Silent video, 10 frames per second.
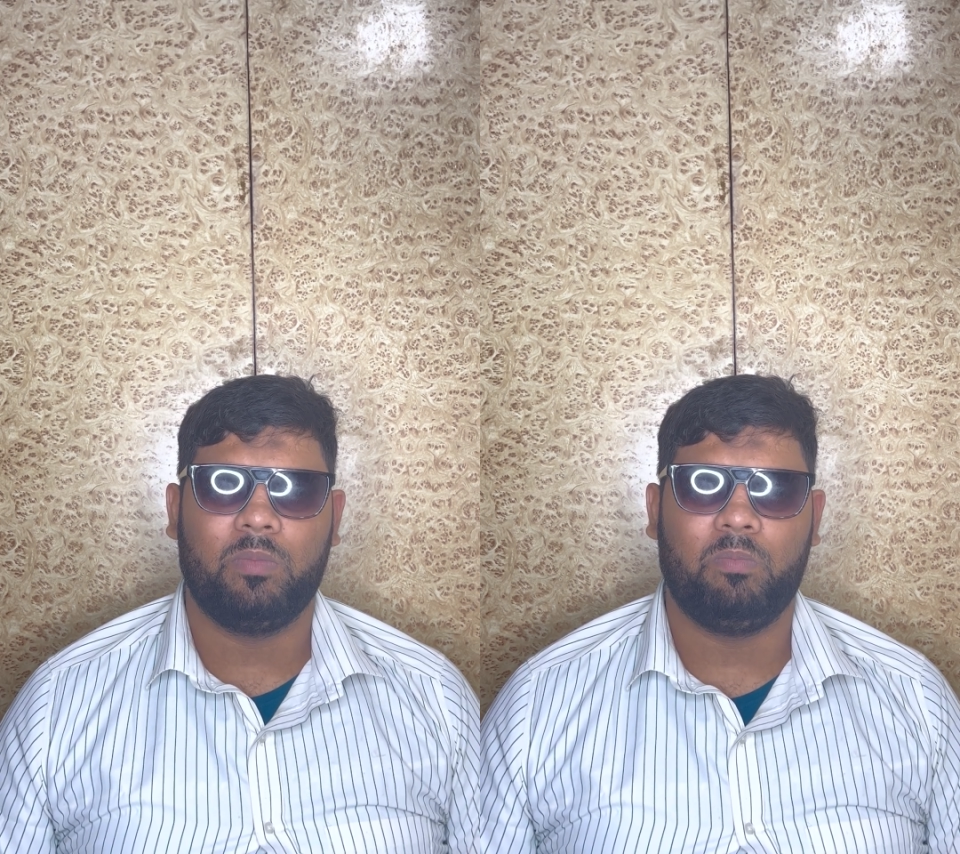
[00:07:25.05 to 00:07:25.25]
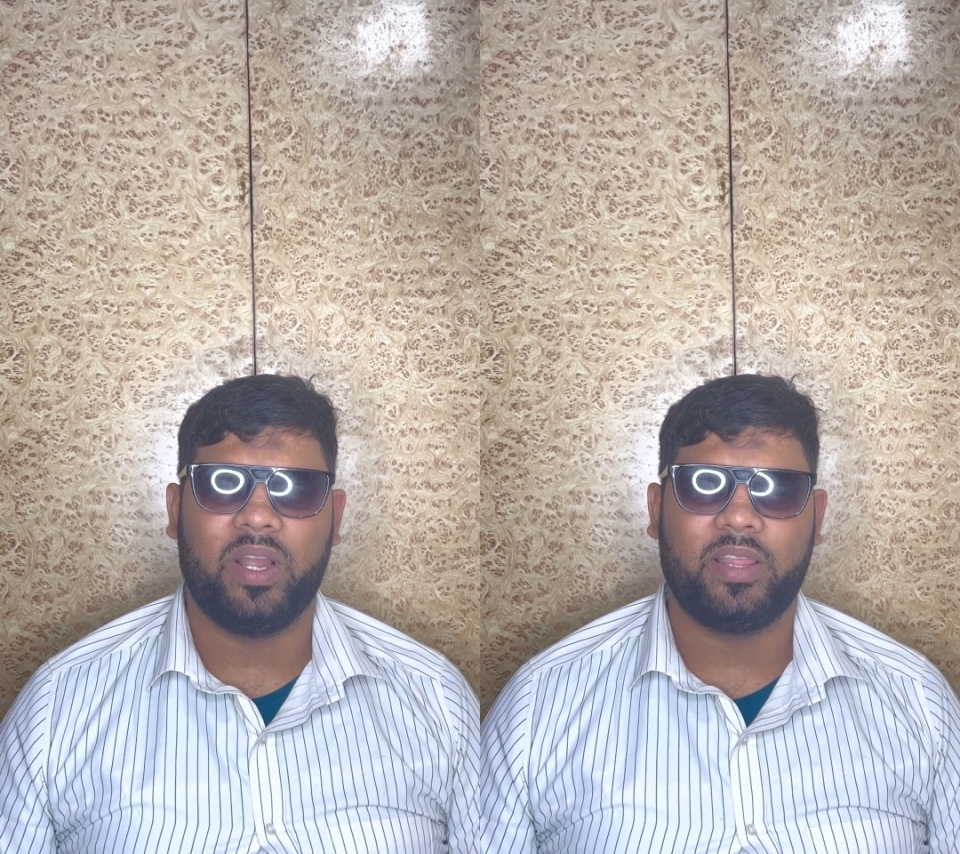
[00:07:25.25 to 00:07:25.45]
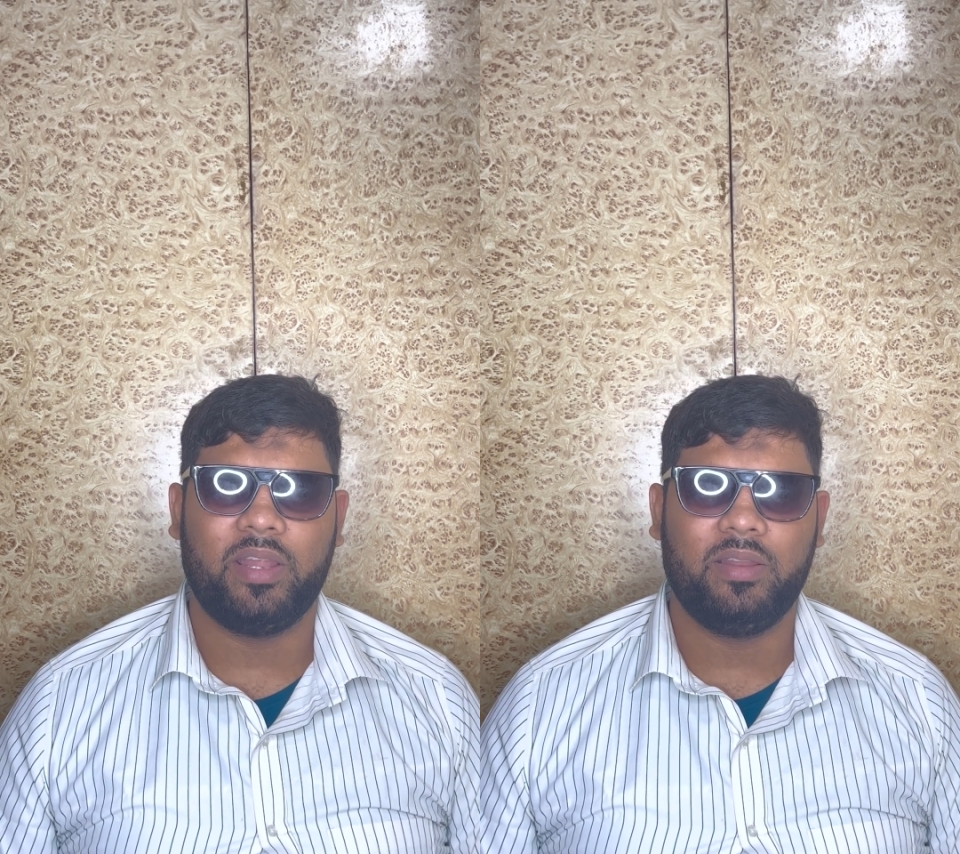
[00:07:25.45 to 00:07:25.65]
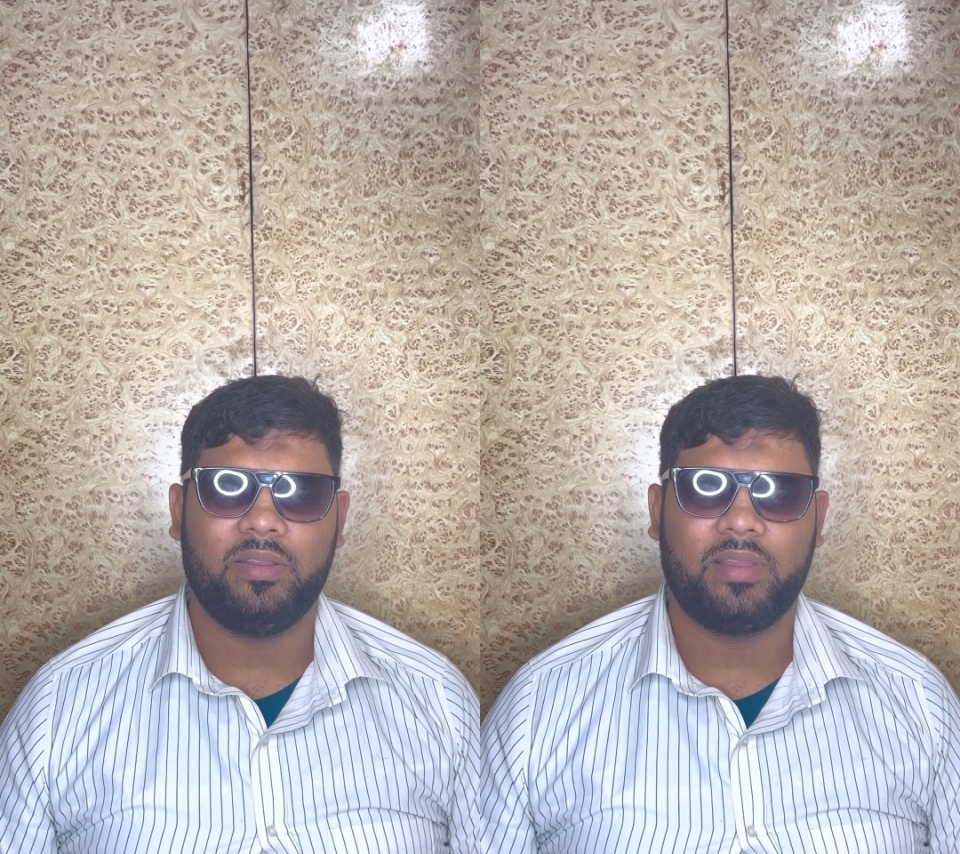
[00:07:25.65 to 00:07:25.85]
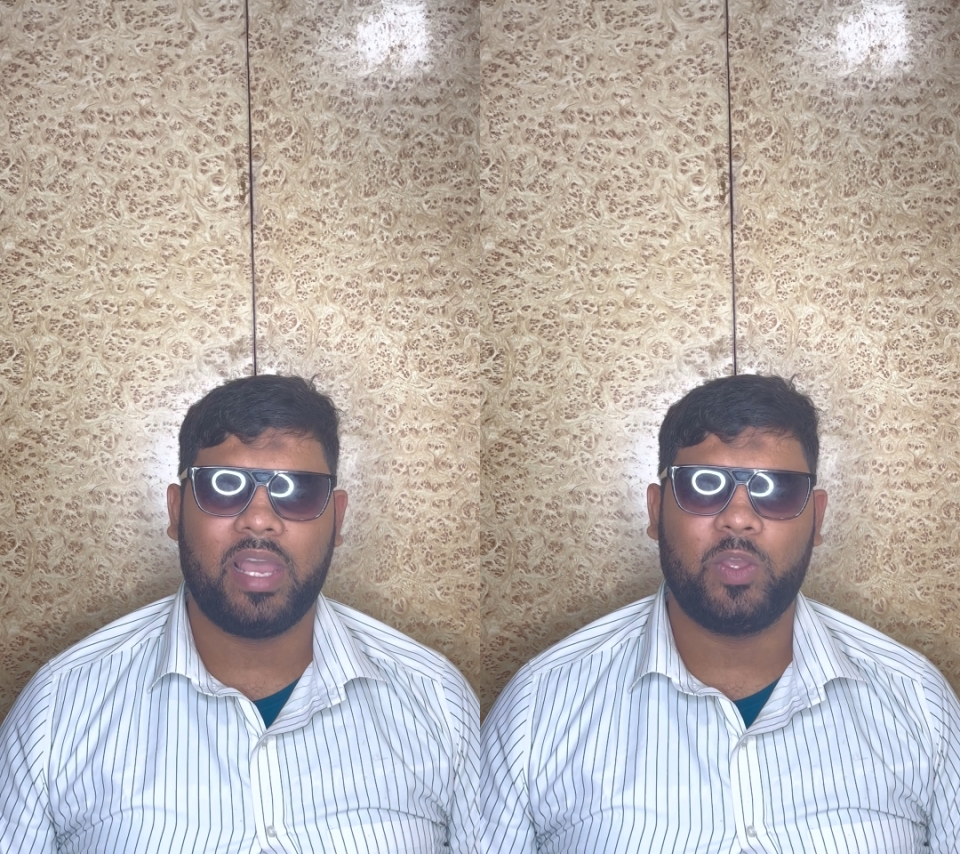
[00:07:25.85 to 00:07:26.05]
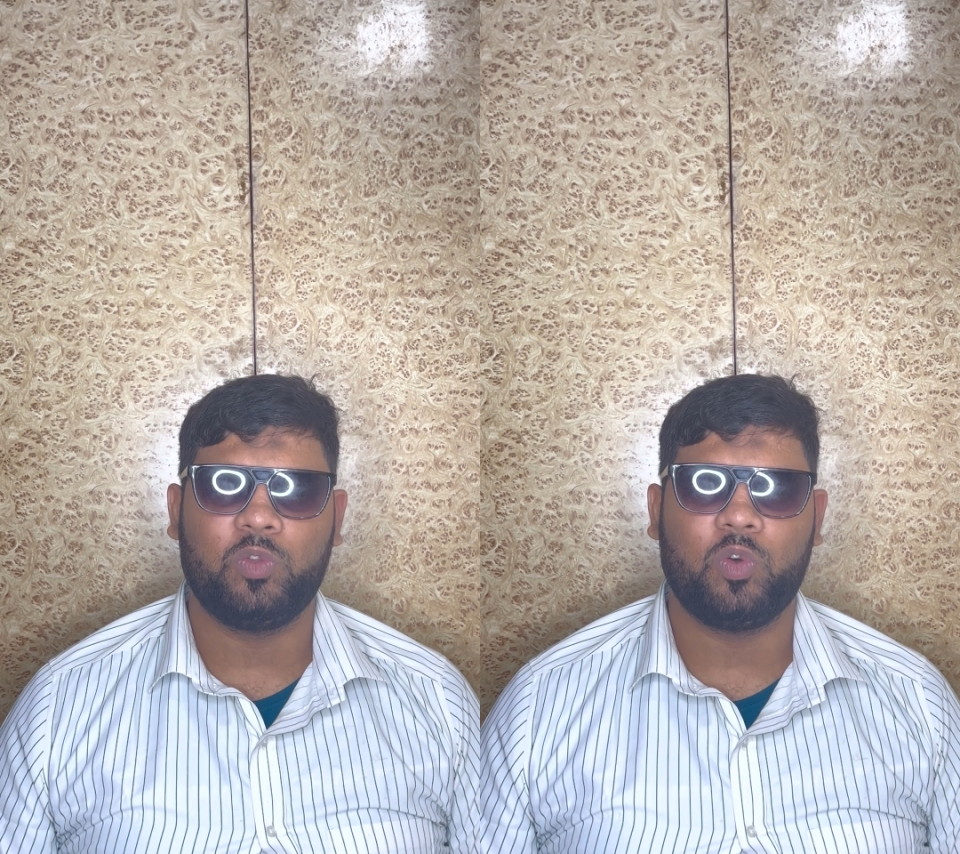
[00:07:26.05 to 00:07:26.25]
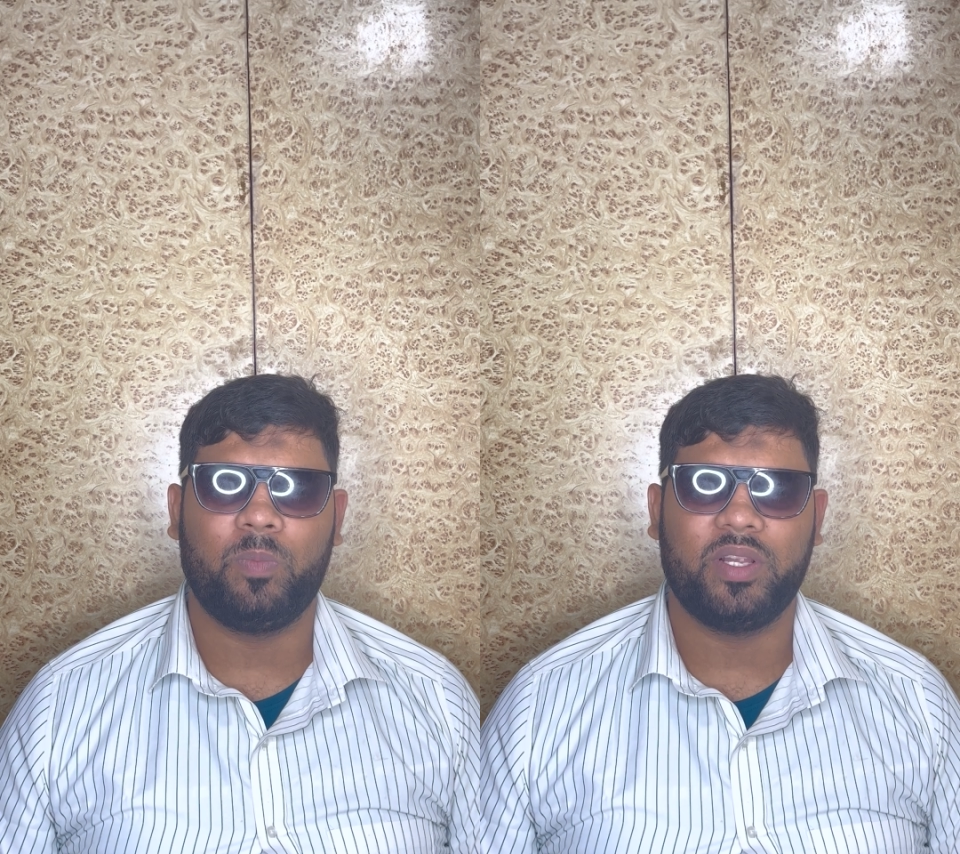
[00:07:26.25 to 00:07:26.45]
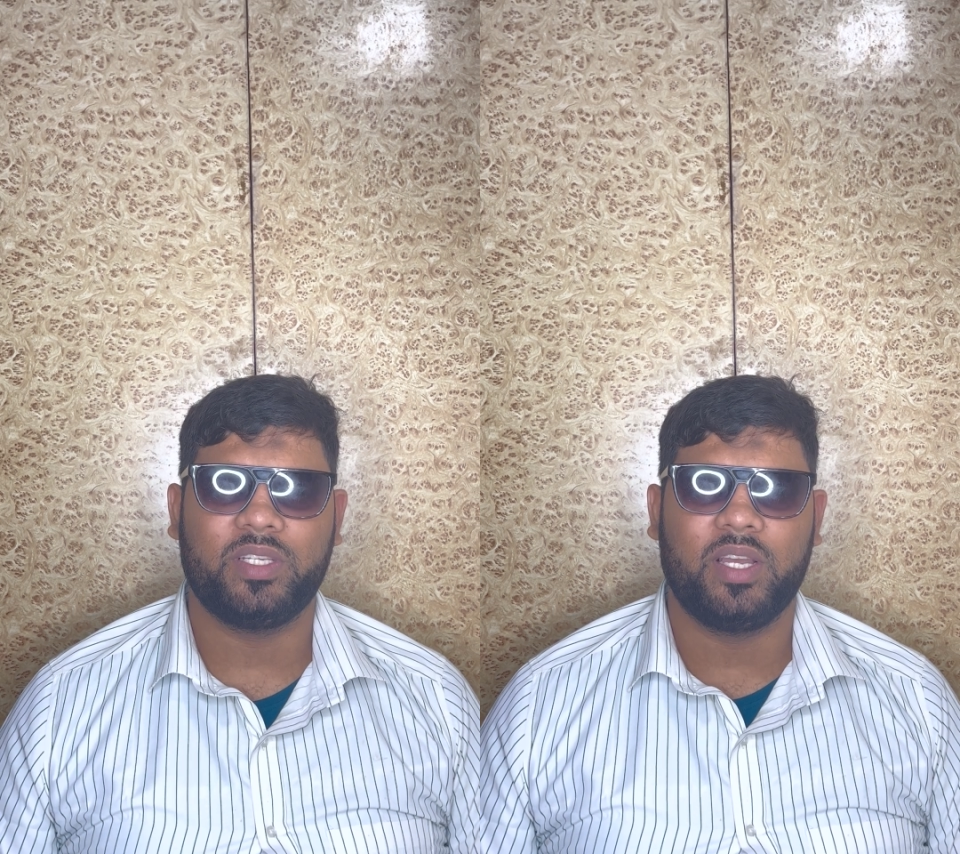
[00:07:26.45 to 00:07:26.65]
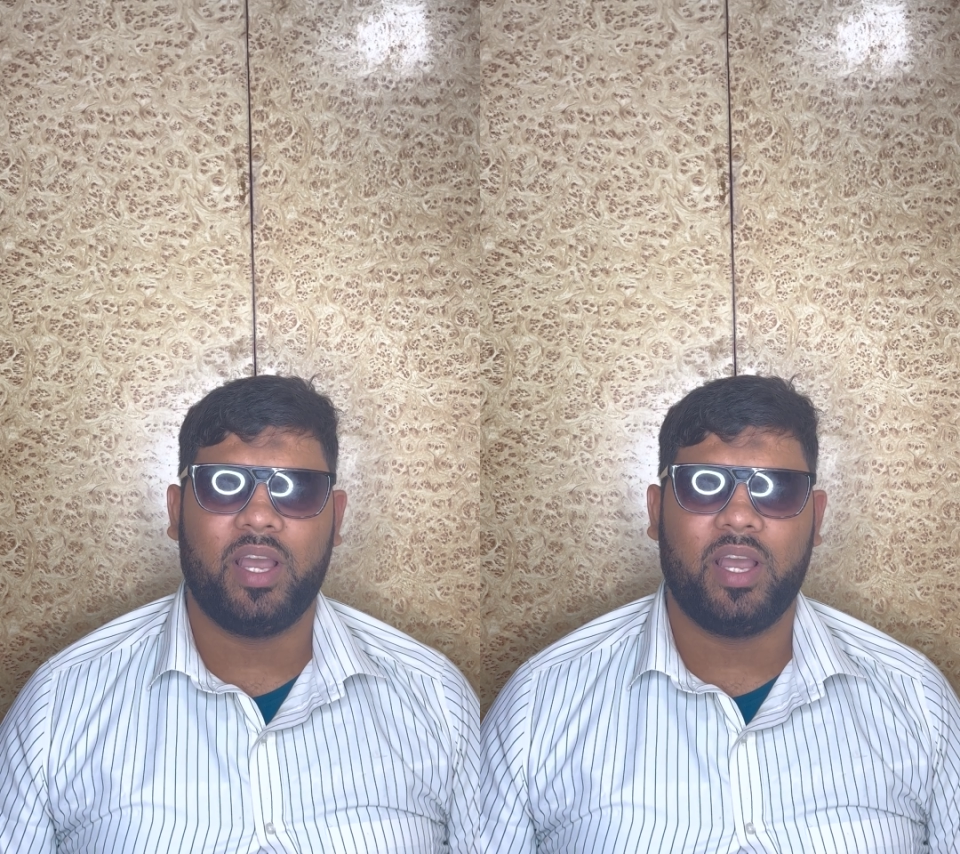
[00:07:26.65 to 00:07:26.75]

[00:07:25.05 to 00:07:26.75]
by then, thank you so much,